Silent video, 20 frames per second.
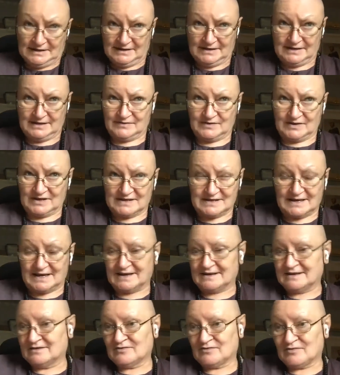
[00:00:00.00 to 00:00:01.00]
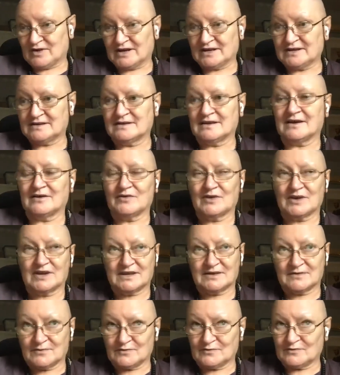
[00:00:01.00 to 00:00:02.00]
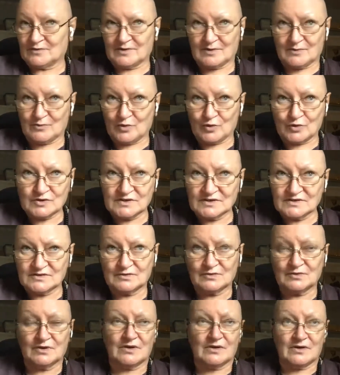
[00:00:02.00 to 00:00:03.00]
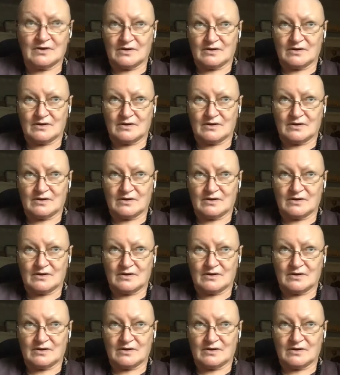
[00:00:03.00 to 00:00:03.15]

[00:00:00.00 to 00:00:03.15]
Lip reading: giving a dana right now. I give water to a